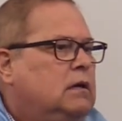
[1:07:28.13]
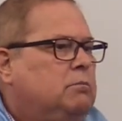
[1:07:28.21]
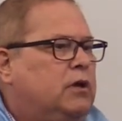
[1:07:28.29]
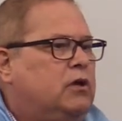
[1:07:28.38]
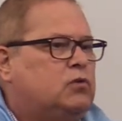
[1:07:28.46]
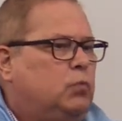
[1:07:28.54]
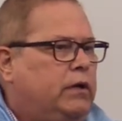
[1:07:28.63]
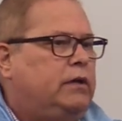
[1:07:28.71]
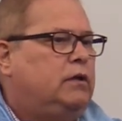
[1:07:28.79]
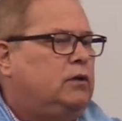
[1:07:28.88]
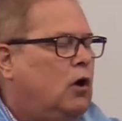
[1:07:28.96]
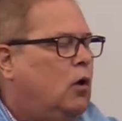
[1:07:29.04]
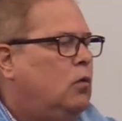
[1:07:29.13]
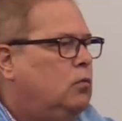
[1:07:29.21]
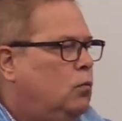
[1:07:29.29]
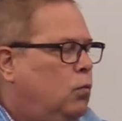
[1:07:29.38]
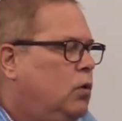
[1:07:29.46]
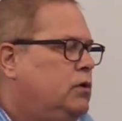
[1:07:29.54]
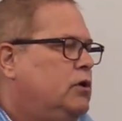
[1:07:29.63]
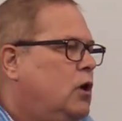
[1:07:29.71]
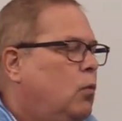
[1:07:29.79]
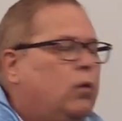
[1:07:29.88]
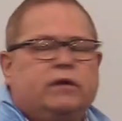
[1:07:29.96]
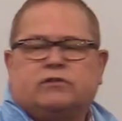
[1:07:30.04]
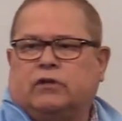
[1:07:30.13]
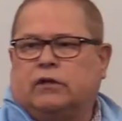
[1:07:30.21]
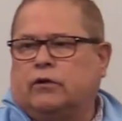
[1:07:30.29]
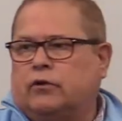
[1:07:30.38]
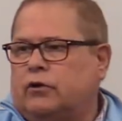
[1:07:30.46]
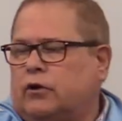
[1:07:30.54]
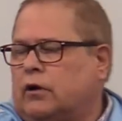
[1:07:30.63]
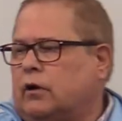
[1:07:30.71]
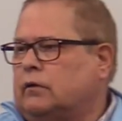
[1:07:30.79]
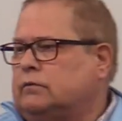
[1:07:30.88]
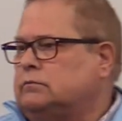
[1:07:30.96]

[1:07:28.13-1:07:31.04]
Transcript: because we didn't know would know when it's going to occur.